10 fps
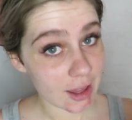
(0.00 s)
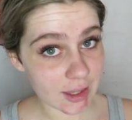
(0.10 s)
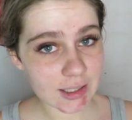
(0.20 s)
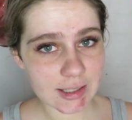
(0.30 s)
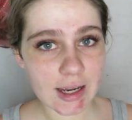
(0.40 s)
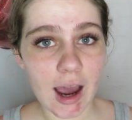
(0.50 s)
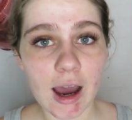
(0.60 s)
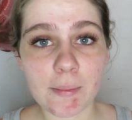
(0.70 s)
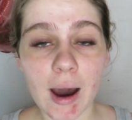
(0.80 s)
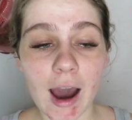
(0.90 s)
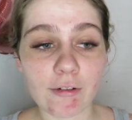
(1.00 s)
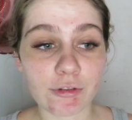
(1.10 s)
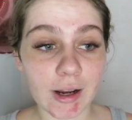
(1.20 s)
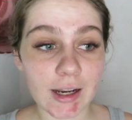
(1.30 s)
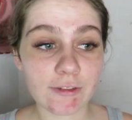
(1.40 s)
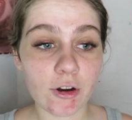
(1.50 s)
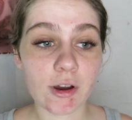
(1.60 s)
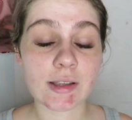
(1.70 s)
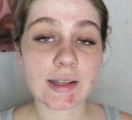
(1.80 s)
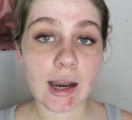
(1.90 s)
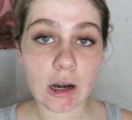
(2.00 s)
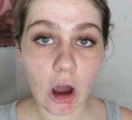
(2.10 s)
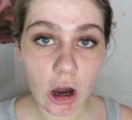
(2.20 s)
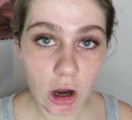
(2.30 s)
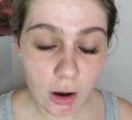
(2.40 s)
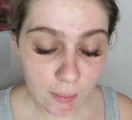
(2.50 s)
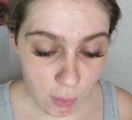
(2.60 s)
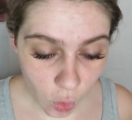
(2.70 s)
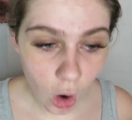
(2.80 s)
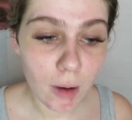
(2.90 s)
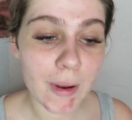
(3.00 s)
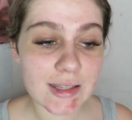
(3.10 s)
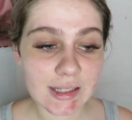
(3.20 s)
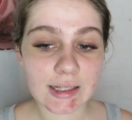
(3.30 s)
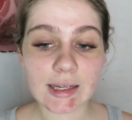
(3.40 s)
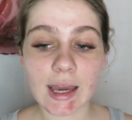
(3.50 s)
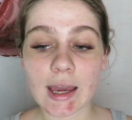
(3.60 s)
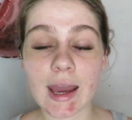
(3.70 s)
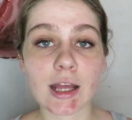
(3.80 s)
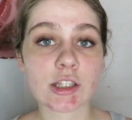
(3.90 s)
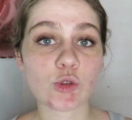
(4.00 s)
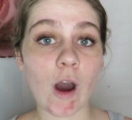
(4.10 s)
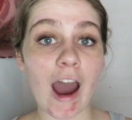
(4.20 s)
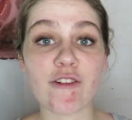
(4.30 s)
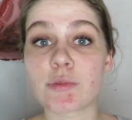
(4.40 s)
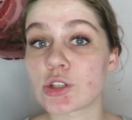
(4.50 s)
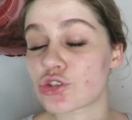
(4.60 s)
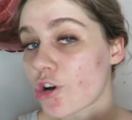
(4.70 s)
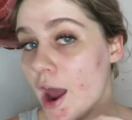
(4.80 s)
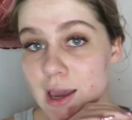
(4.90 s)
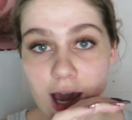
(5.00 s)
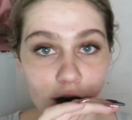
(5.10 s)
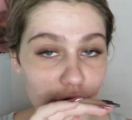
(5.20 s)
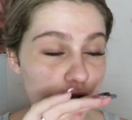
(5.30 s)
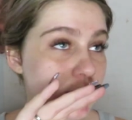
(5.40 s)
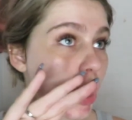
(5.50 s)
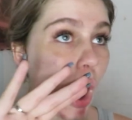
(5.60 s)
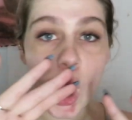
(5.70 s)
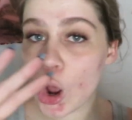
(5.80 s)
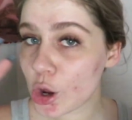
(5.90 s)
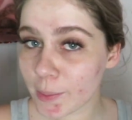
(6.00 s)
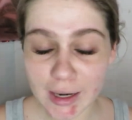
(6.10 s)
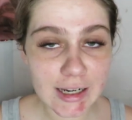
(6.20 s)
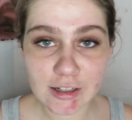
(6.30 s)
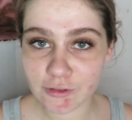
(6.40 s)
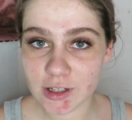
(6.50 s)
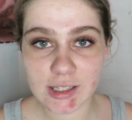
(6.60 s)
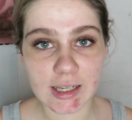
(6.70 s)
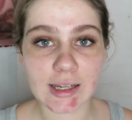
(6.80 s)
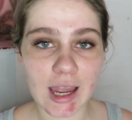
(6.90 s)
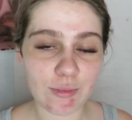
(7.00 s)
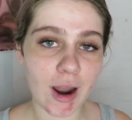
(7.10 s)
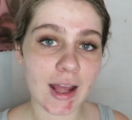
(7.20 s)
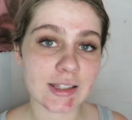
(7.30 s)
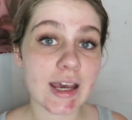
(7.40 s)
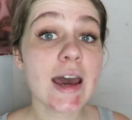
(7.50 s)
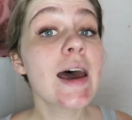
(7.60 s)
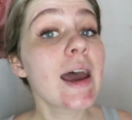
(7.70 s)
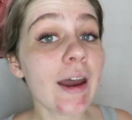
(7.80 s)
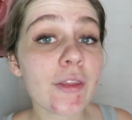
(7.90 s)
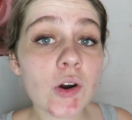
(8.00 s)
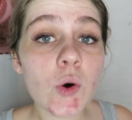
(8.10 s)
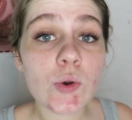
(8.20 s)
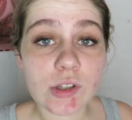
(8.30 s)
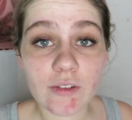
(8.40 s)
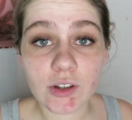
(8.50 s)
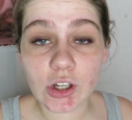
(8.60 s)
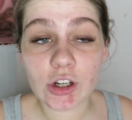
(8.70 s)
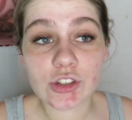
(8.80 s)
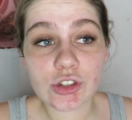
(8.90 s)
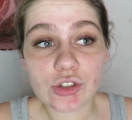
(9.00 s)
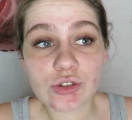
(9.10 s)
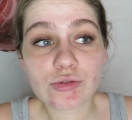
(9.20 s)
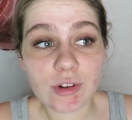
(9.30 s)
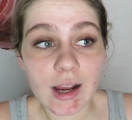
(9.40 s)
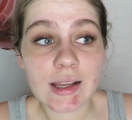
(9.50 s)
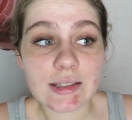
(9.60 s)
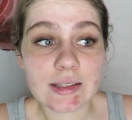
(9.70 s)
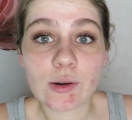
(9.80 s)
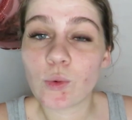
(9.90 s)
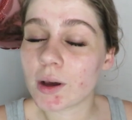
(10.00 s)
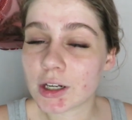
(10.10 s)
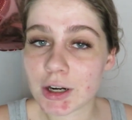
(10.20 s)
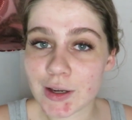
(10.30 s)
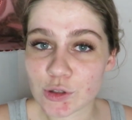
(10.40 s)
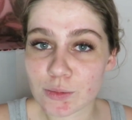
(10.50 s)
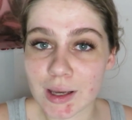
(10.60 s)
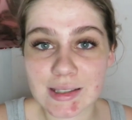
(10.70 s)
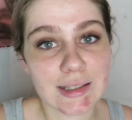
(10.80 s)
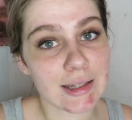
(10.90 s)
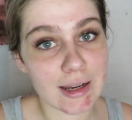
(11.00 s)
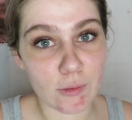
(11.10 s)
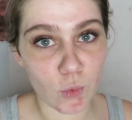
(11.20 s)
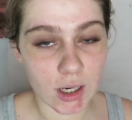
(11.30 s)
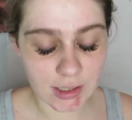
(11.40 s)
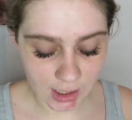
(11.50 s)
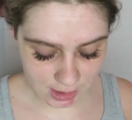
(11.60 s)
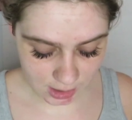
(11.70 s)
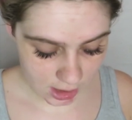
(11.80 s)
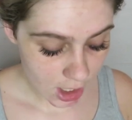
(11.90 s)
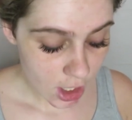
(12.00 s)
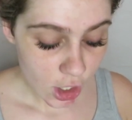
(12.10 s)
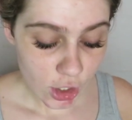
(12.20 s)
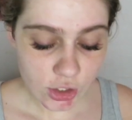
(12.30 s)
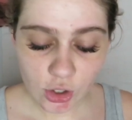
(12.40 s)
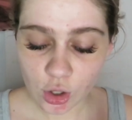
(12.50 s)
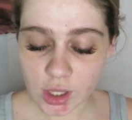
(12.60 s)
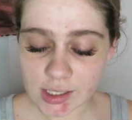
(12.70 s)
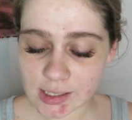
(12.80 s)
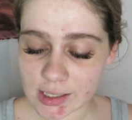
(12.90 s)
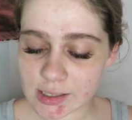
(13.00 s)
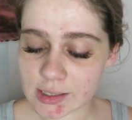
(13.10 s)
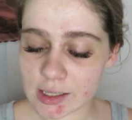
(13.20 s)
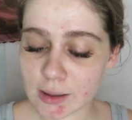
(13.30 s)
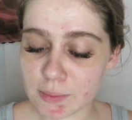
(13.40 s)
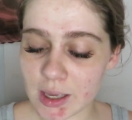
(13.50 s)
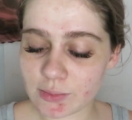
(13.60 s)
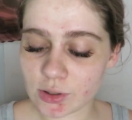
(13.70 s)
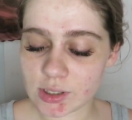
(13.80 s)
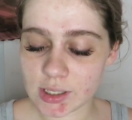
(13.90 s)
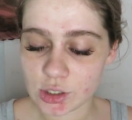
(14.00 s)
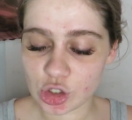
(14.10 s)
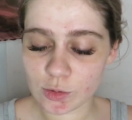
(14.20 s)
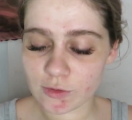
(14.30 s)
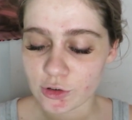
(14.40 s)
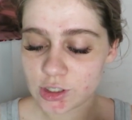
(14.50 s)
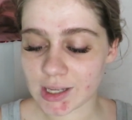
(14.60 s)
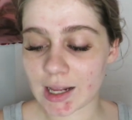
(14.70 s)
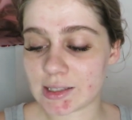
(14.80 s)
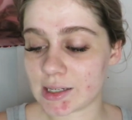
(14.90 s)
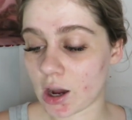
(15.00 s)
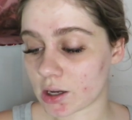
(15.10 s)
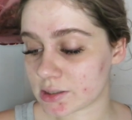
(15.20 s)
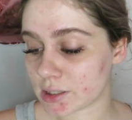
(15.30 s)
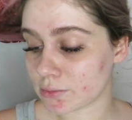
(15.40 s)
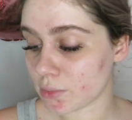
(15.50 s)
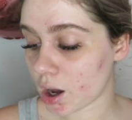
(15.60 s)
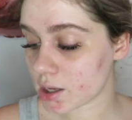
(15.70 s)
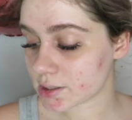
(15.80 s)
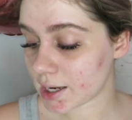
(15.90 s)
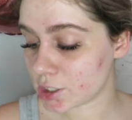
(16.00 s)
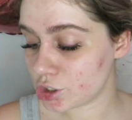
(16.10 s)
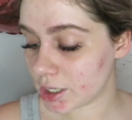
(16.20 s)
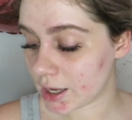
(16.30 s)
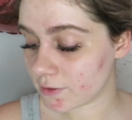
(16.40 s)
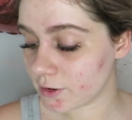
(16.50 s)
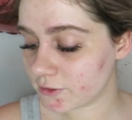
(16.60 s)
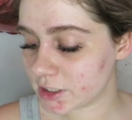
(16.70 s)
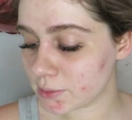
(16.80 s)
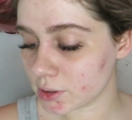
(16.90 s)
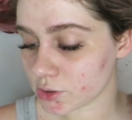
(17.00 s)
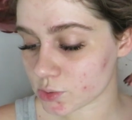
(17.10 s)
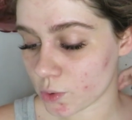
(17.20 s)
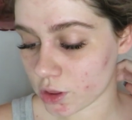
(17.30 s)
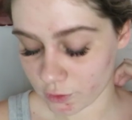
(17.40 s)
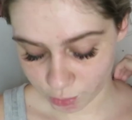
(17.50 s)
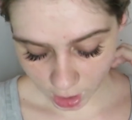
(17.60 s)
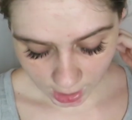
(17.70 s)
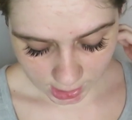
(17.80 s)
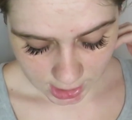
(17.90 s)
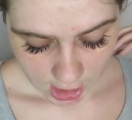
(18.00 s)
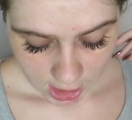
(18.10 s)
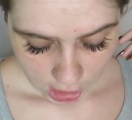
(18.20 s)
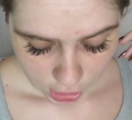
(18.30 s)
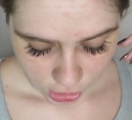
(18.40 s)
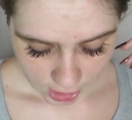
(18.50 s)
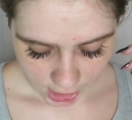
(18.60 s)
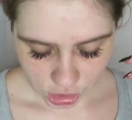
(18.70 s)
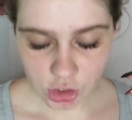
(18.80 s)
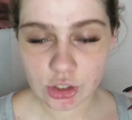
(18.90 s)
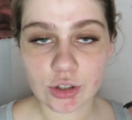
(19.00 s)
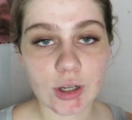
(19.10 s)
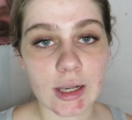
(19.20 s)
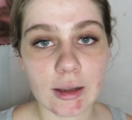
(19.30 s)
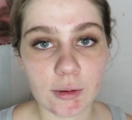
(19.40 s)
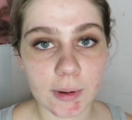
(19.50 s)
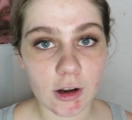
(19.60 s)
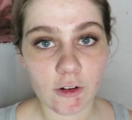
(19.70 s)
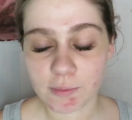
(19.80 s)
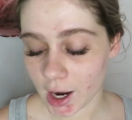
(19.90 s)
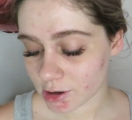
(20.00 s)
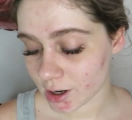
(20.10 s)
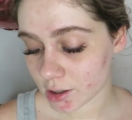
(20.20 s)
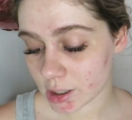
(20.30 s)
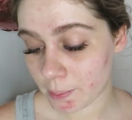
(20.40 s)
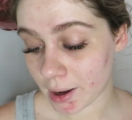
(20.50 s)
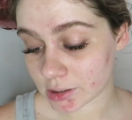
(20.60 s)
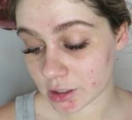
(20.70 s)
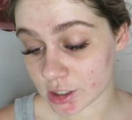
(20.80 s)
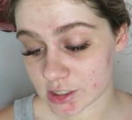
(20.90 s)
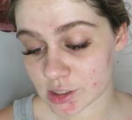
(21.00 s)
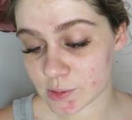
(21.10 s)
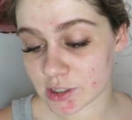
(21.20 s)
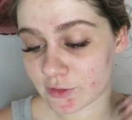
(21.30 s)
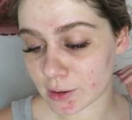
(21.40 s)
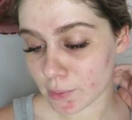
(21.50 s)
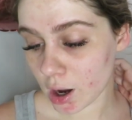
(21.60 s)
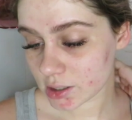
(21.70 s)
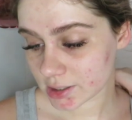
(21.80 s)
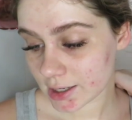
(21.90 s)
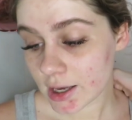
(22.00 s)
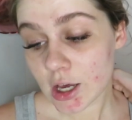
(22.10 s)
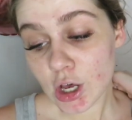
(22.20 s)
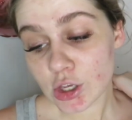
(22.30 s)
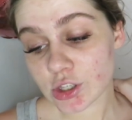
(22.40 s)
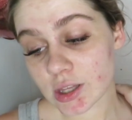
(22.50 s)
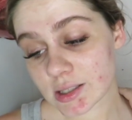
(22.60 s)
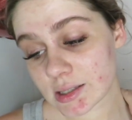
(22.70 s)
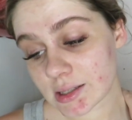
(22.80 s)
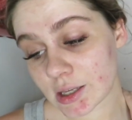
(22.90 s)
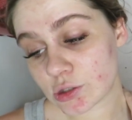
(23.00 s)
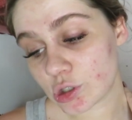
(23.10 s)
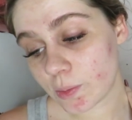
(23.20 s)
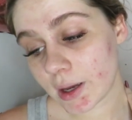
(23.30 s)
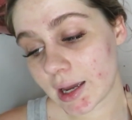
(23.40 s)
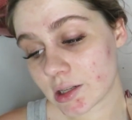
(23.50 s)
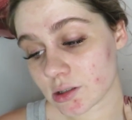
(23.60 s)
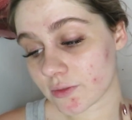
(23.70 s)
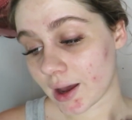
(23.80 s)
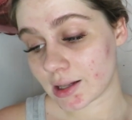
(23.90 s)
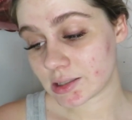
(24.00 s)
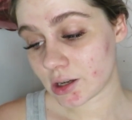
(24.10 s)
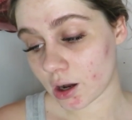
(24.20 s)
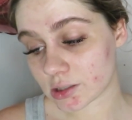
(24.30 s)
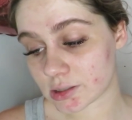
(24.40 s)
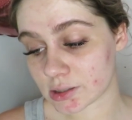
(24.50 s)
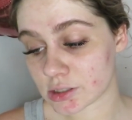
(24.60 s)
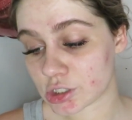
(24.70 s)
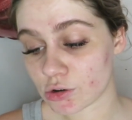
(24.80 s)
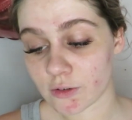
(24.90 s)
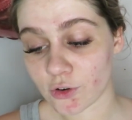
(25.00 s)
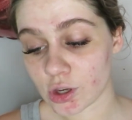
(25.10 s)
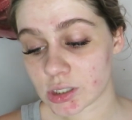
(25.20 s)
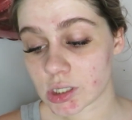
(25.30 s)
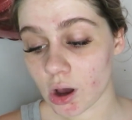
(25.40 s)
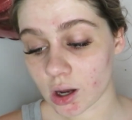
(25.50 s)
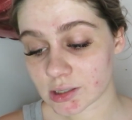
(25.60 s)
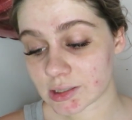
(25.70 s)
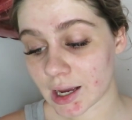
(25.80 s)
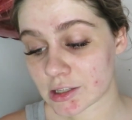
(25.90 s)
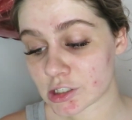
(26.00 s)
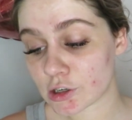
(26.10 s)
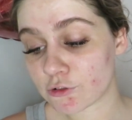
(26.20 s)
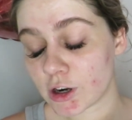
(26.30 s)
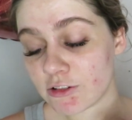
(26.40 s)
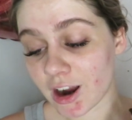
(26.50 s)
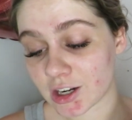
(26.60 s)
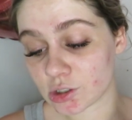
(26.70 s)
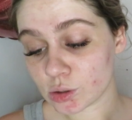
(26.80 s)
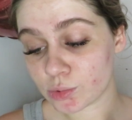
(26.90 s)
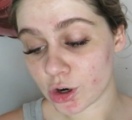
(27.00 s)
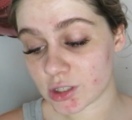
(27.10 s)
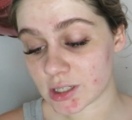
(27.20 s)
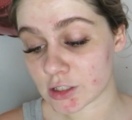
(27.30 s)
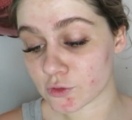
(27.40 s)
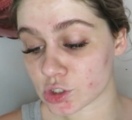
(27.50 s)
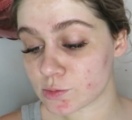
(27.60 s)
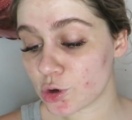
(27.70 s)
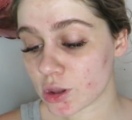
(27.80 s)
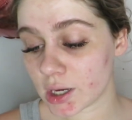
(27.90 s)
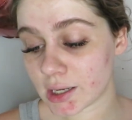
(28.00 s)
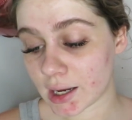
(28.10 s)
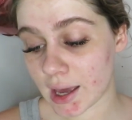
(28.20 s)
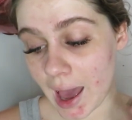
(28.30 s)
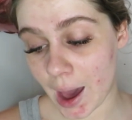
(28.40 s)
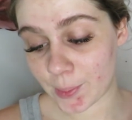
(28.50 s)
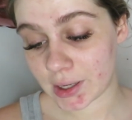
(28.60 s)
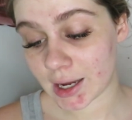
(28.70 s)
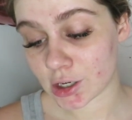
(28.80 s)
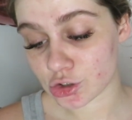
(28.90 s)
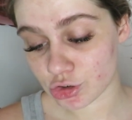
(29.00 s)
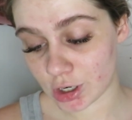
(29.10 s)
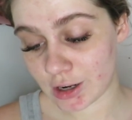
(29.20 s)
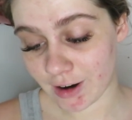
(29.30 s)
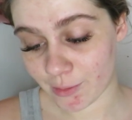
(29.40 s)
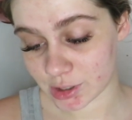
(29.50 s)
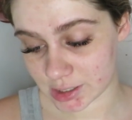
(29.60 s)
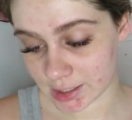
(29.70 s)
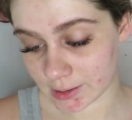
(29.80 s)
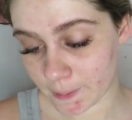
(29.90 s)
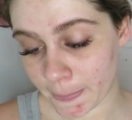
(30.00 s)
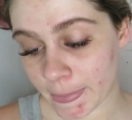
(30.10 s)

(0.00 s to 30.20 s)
This time I've really focused a lot more on my skincare, hence why I've been trying out so many different skincare brands in the course of a year, just to really see what agrees with my skin and what doesn't. So this is the Me Beauty Superfruit Antioxidant Mask, and you get 50ml worth of product. So let's just do a little bit of background about this specific mask. So this is a super hit of antioxidants to reverse the oxidizing free radical process for smoother, younger, happier, and truly vibrant skin.